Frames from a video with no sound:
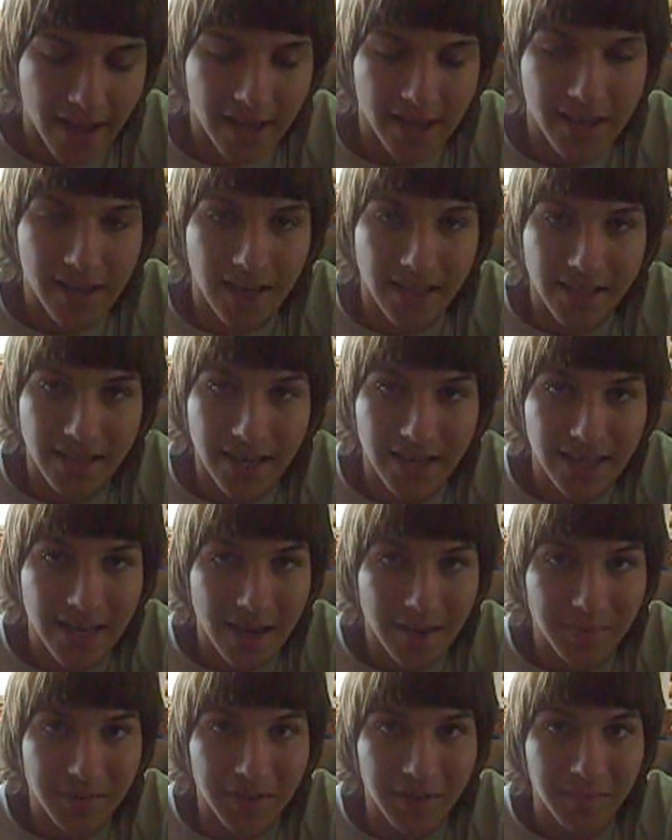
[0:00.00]
had kidnapped
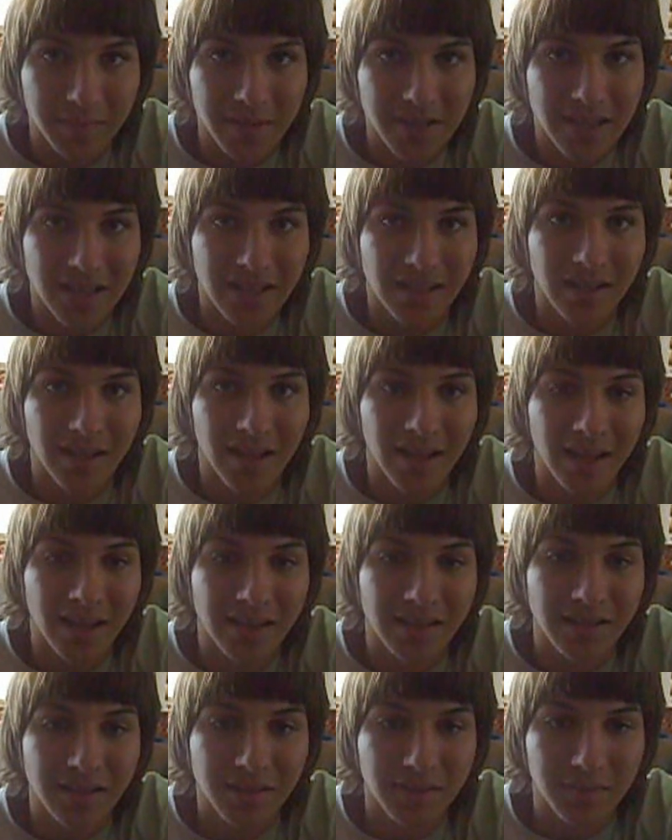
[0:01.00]
her and
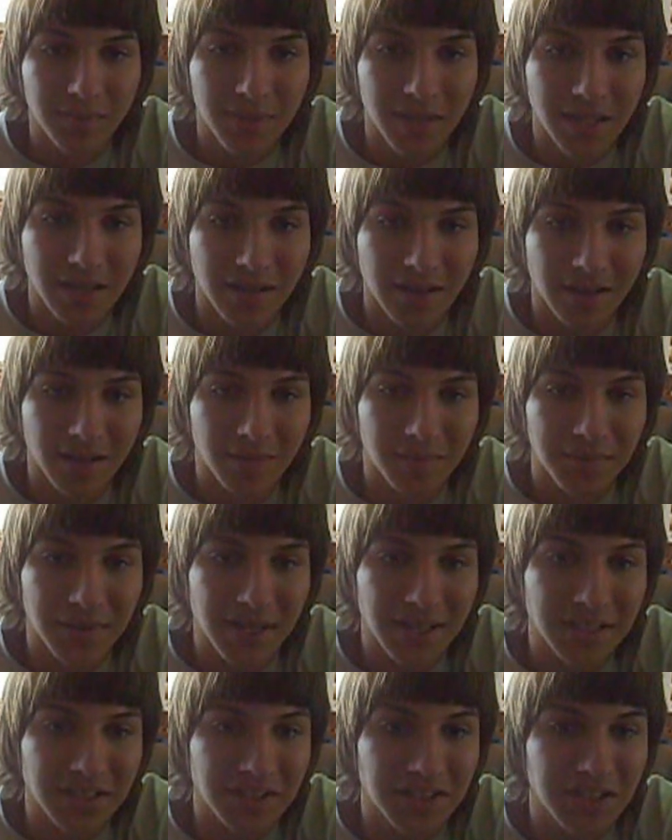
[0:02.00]
beaten her because
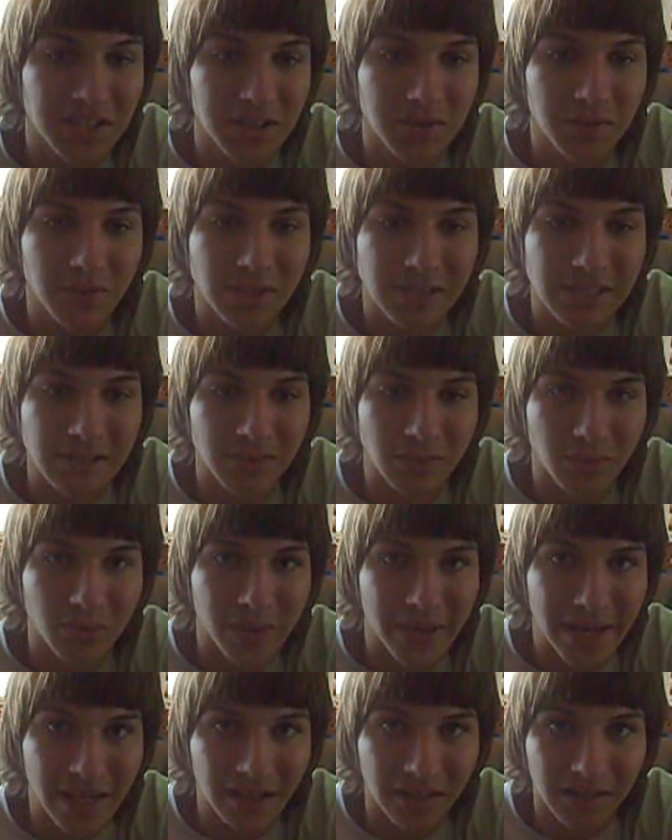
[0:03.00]
she wasn't
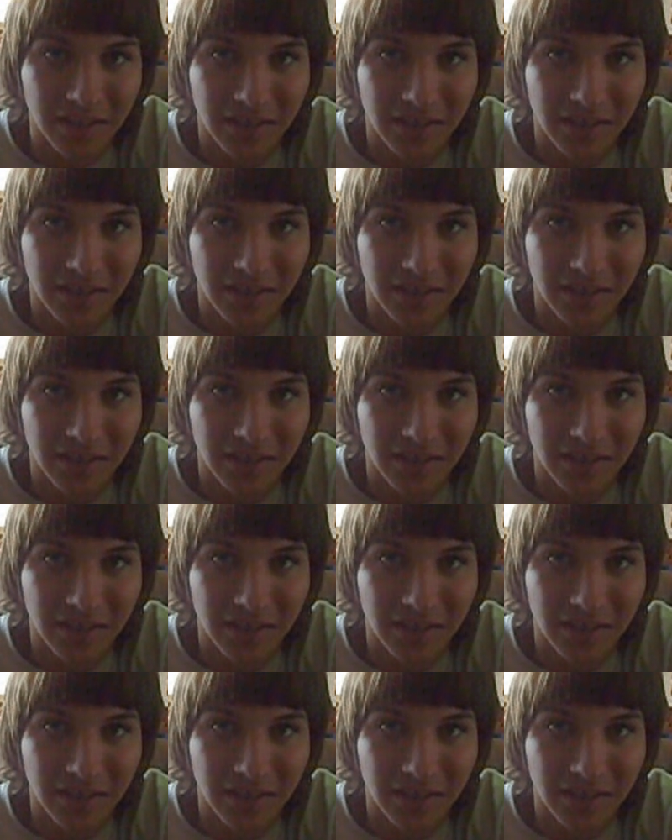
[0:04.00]
real,